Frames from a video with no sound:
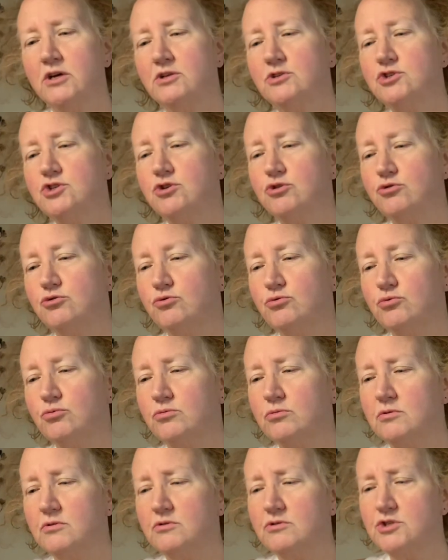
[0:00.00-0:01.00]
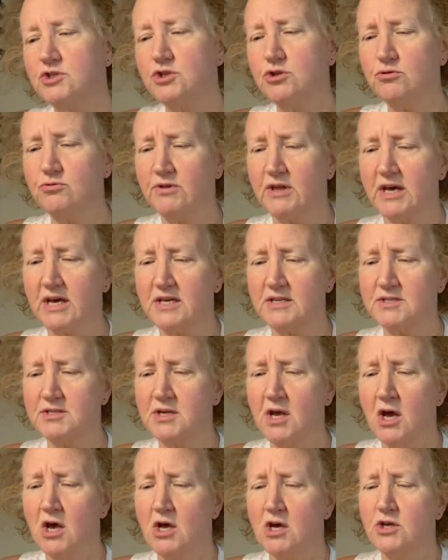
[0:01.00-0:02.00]
to this.
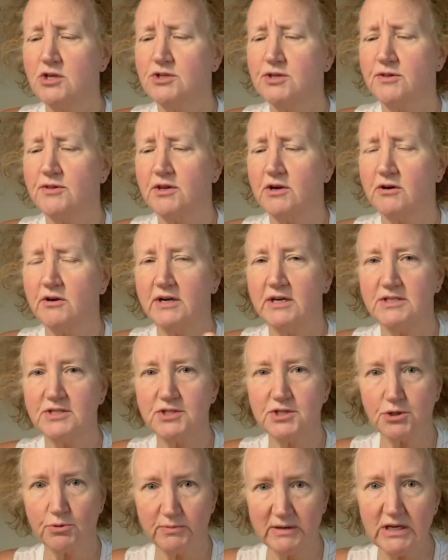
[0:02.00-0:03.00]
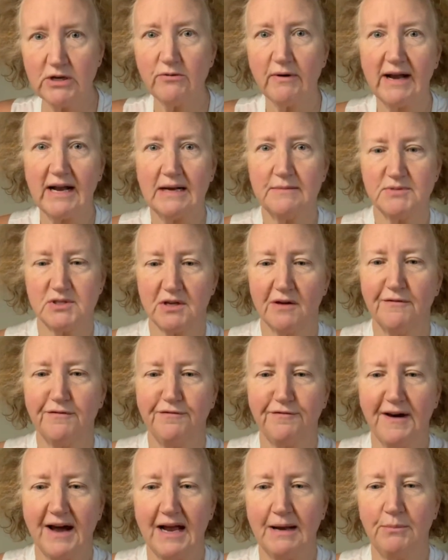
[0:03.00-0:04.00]
There is 3 grams of
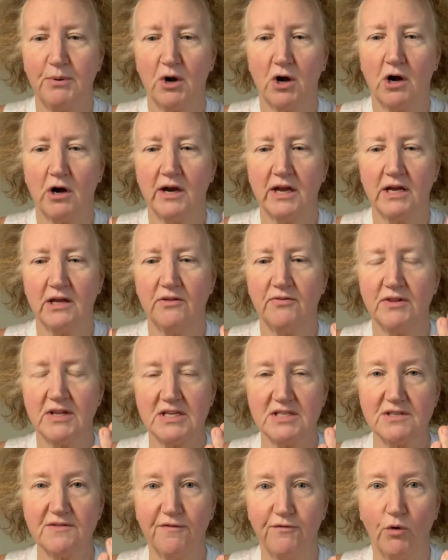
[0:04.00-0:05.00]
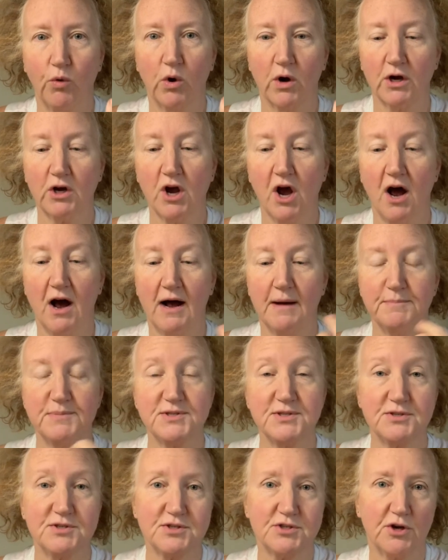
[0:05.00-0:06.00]
fiber in these 4 cups,
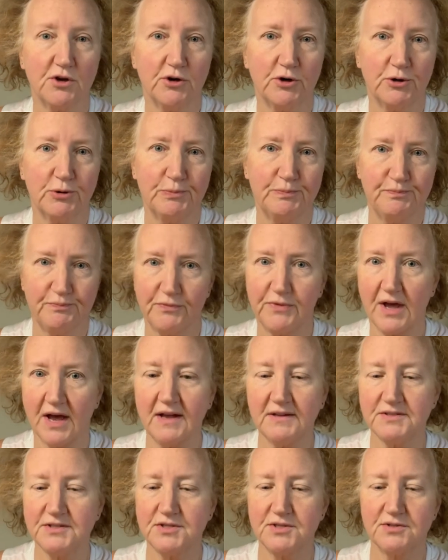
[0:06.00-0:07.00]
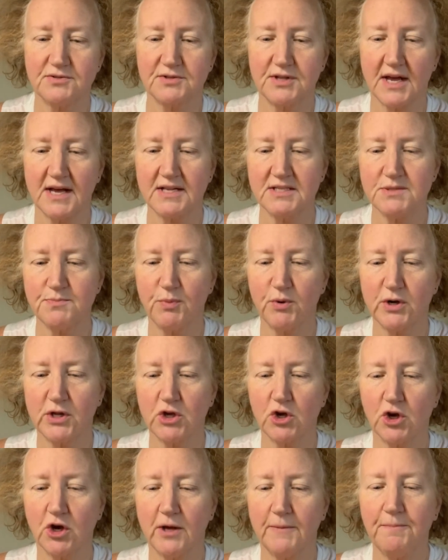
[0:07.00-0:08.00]
so that's pretty
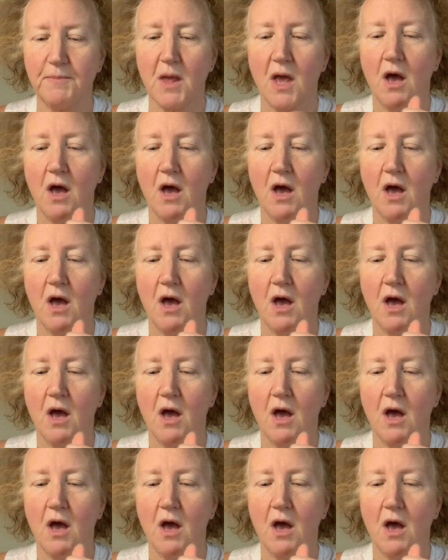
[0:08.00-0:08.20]
good.